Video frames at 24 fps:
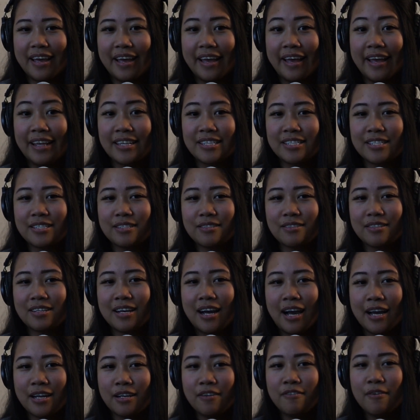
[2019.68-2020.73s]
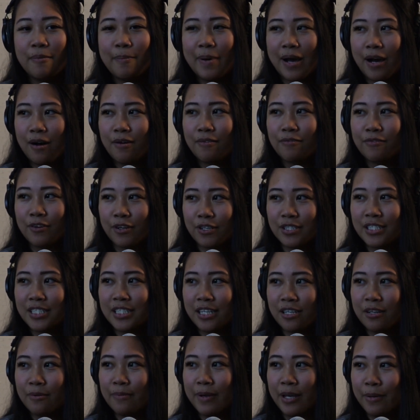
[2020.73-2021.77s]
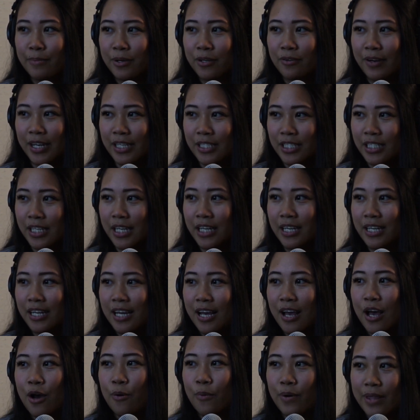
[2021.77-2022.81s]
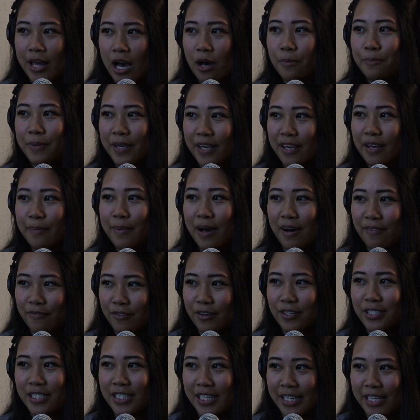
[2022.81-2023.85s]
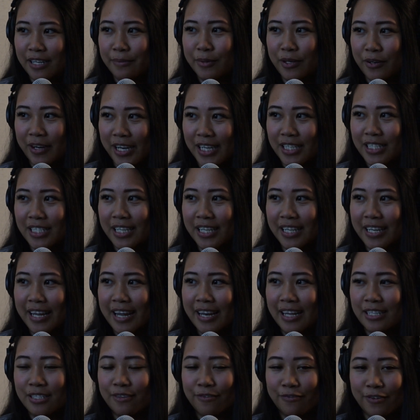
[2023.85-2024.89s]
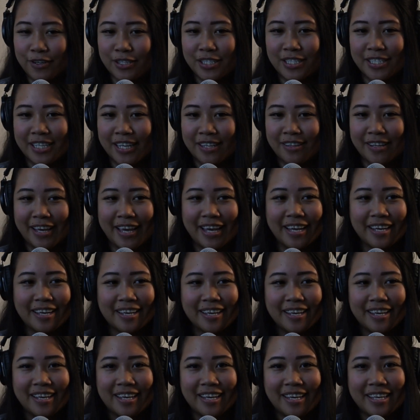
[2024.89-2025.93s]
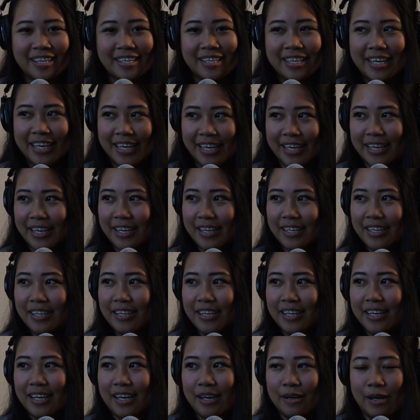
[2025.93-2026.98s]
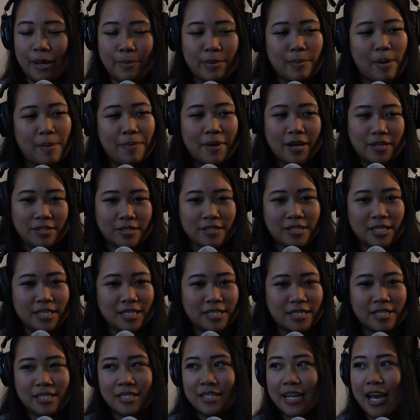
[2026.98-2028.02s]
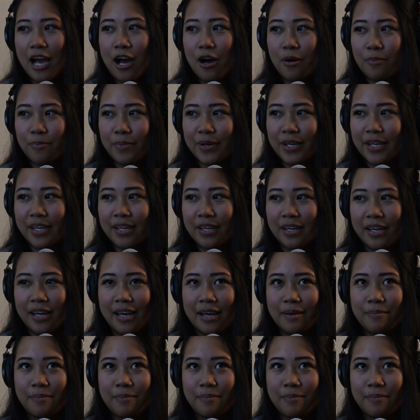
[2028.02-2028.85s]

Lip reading: it's kind of about first gen immigration without being about first gen immigration. And as a first gen kid, my parents are citizens now, but